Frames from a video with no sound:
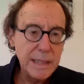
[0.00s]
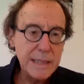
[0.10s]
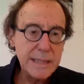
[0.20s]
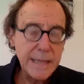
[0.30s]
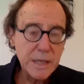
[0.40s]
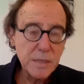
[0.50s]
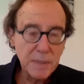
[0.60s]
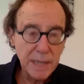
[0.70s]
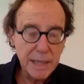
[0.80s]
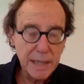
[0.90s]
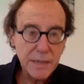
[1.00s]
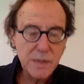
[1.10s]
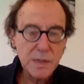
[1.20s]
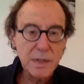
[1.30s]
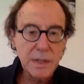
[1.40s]
It takes
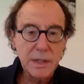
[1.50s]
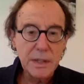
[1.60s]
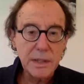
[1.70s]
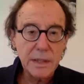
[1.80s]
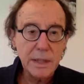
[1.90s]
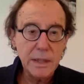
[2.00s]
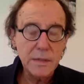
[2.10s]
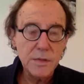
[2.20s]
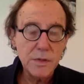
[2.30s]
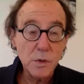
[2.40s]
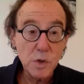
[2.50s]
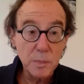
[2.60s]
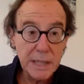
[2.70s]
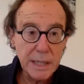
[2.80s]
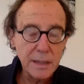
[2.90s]
place in social
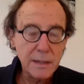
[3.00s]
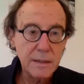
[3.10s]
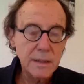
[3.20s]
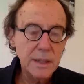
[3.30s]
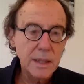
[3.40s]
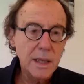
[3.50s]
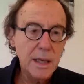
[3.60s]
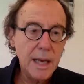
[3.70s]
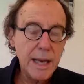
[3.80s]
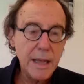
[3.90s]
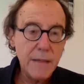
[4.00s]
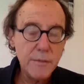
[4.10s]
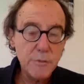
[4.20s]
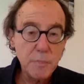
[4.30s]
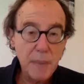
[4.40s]
media and
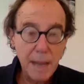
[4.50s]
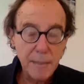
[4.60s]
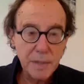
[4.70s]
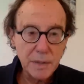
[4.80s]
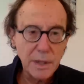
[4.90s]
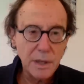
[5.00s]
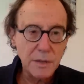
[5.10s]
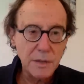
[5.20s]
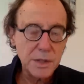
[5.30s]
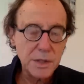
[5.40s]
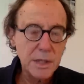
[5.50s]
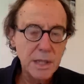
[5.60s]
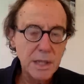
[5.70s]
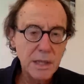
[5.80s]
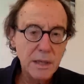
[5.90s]
through popular culture.
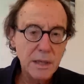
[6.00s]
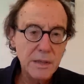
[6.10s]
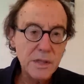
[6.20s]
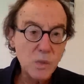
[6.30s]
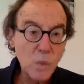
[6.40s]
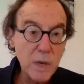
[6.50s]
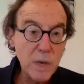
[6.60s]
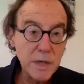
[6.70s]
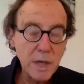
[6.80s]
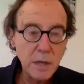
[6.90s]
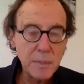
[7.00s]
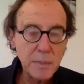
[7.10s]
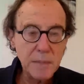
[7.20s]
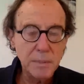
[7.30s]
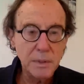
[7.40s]
This is where young
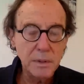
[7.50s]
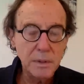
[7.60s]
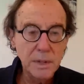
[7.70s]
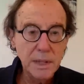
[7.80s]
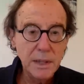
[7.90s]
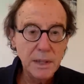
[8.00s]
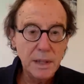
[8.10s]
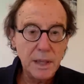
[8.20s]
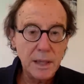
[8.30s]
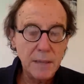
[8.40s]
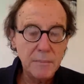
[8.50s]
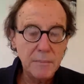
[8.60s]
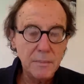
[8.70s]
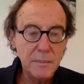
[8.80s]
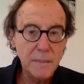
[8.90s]
people learn
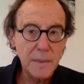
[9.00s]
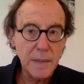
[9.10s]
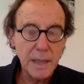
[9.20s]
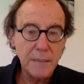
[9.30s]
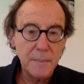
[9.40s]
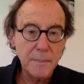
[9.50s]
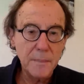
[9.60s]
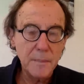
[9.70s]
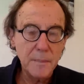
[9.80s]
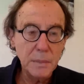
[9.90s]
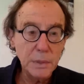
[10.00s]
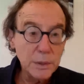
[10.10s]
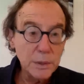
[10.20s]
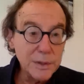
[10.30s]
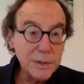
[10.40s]
a
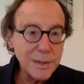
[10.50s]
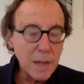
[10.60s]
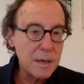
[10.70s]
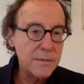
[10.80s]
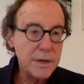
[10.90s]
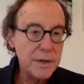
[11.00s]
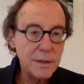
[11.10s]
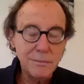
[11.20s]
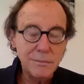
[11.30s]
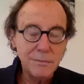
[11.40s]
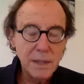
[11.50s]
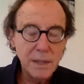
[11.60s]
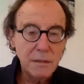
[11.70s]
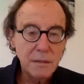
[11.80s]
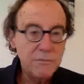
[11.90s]
lot of their
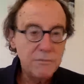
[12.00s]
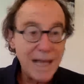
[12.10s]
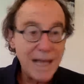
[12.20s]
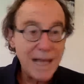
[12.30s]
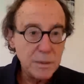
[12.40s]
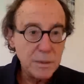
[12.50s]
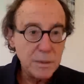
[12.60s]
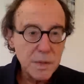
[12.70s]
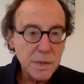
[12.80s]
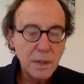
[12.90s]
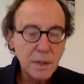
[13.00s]
values